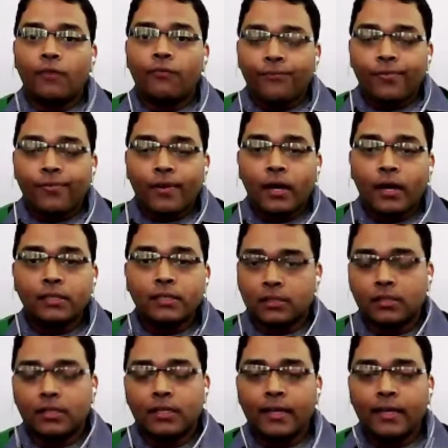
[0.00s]

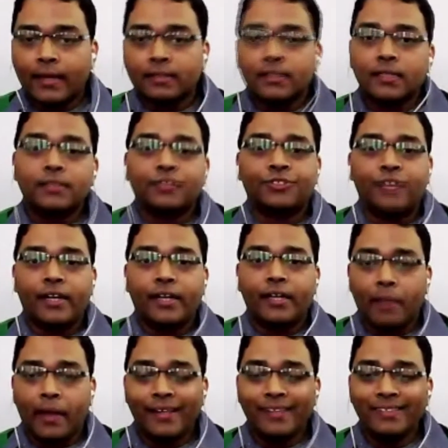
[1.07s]
First is the JEE
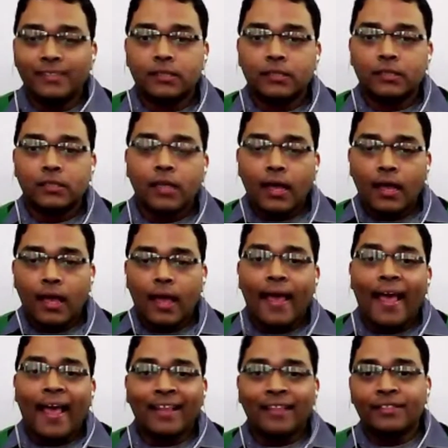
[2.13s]
mains,
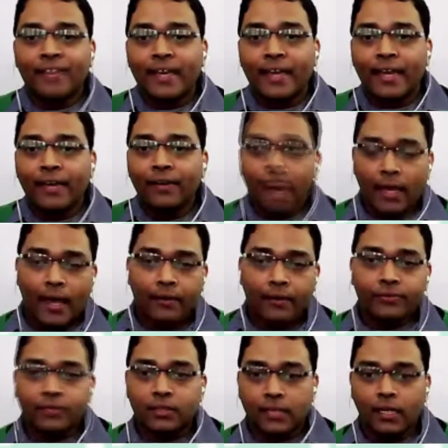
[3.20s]
and then we have the
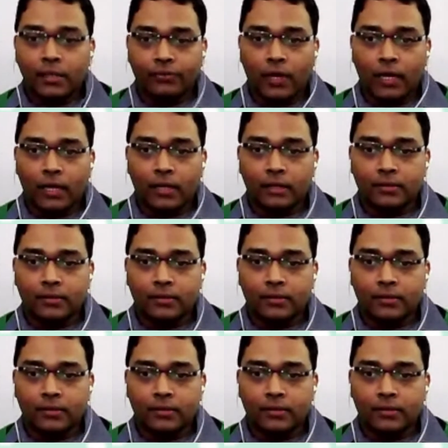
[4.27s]
JEE advanced.